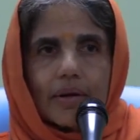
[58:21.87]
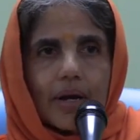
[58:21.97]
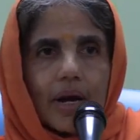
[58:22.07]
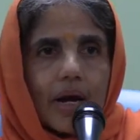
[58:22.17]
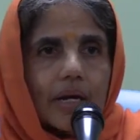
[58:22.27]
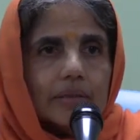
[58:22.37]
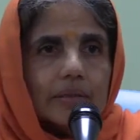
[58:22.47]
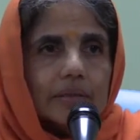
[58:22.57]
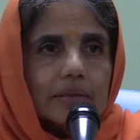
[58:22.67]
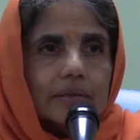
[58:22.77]

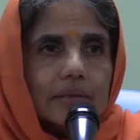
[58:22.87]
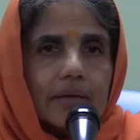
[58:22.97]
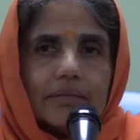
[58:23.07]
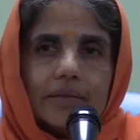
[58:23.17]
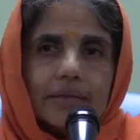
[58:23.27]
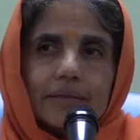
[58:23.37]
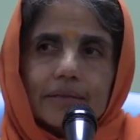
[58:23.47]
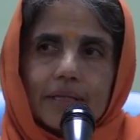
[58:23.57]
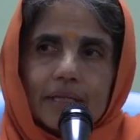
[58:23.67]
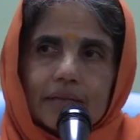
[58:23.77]
And
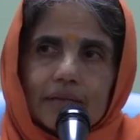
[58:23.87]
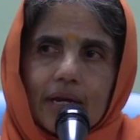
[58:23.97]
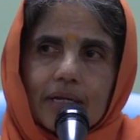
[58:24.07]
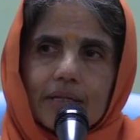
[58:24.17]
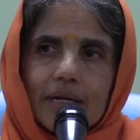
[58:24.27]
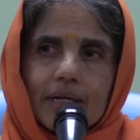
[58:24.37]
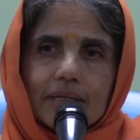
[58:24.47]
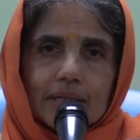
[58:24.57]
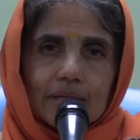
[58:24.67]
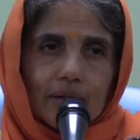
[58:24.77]
everything inside the
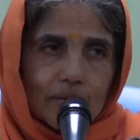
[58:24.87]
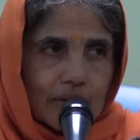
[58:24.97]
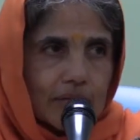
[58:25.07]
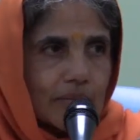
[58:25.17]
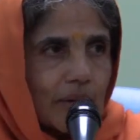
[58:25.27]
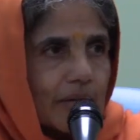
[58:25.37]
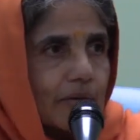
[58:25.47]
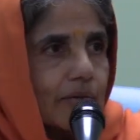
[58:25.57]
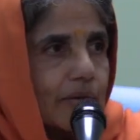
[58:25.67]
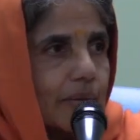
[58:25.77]
hut, including the
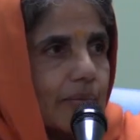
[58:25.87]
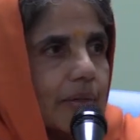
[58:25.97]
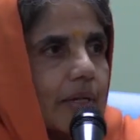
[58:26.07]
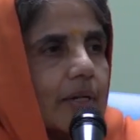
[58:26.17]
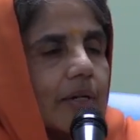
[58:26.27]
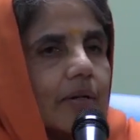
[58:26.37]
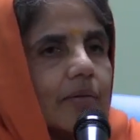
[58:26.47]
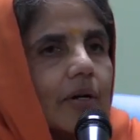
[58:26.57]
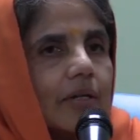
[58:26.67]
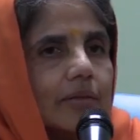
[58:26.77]
manuscript,
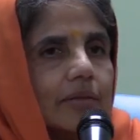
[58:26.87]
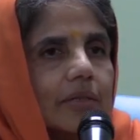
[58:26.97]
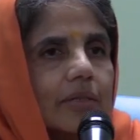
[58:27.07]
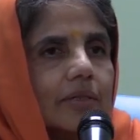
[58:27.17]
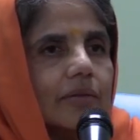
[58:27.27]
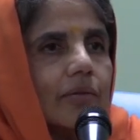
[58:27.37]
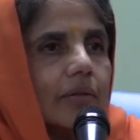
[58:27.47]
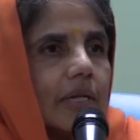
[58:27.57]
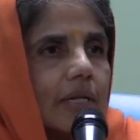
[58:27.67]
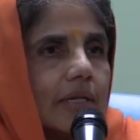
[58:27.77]
was
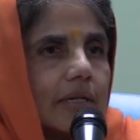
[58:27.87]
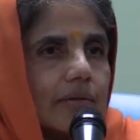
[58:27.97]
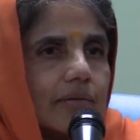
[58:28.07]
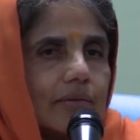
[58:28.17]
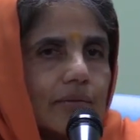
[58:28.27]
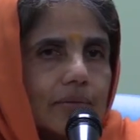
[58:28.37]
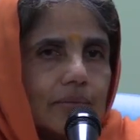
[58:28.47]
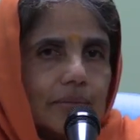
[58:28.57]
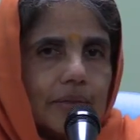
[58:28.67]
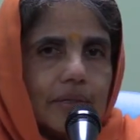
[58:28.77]
totally
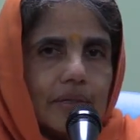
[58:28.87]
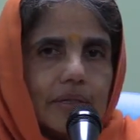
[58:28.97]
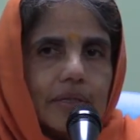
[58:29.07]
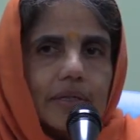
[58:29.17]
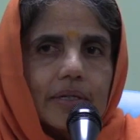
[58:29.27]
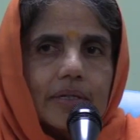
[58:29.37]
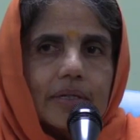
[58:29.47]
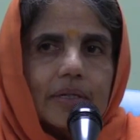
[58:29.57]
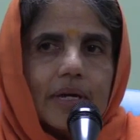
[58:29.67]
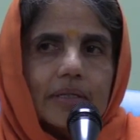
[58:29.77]
consumed.
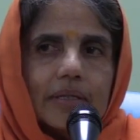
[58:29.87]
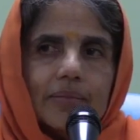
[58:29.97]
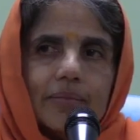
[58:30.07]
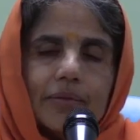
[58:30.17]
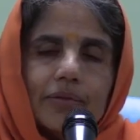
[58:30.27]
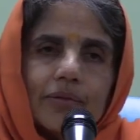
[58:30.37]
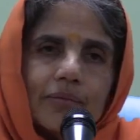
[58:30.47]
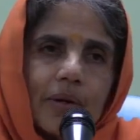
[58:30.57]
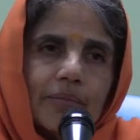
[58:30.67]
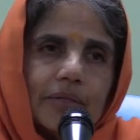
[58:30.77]
And then Pujya
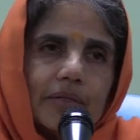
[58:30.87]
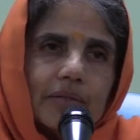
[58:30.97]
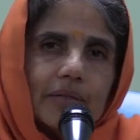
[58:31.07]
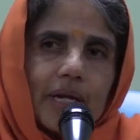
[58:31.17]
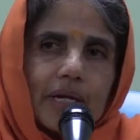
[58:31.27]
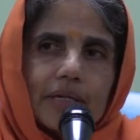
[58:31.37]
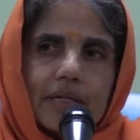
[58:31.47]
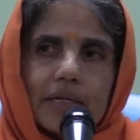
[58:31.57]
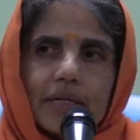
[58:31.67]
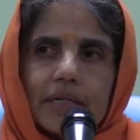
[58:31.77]
Swamiji said
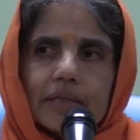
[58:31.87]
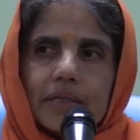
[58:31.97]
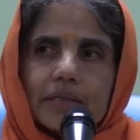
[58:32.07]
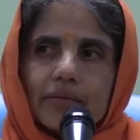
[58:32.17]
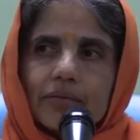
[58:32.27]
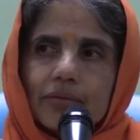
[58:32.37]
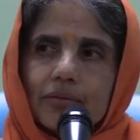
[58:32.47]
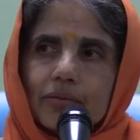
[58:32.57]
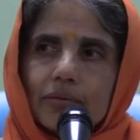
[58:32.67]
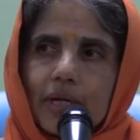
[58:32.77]
that a
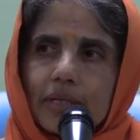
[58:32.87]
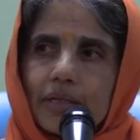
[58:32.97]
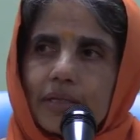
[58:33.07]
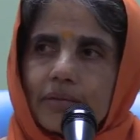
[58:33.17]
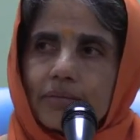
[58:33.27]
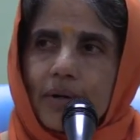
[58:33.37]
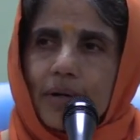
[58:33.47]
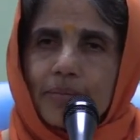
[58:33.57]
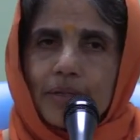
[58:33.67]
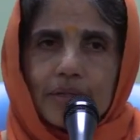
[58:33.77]
few other
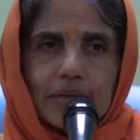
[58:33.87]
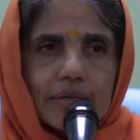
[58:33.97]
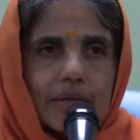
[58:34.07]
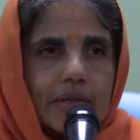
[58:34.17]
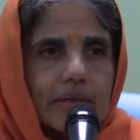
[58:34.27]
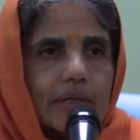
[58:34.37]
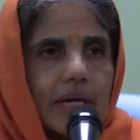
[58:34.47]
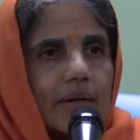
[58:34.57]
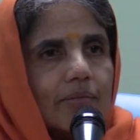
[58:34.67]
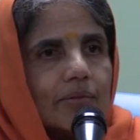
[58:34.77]
Swamis
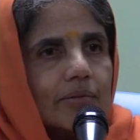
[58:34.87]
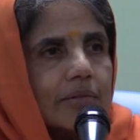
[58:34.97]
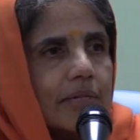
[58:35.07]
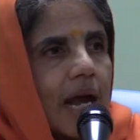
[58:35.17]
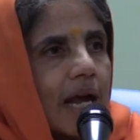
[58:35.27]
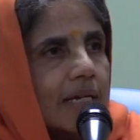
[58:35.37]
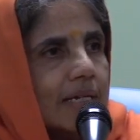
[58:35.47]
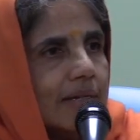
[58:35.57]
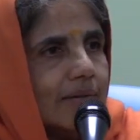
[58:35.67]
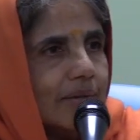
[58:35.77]
came to
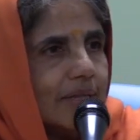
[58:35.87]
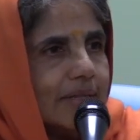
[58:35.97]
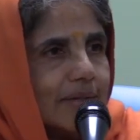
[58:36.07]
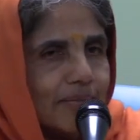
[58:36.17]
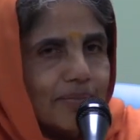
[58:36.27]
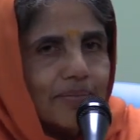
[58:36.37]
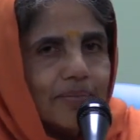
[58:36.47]
stand with him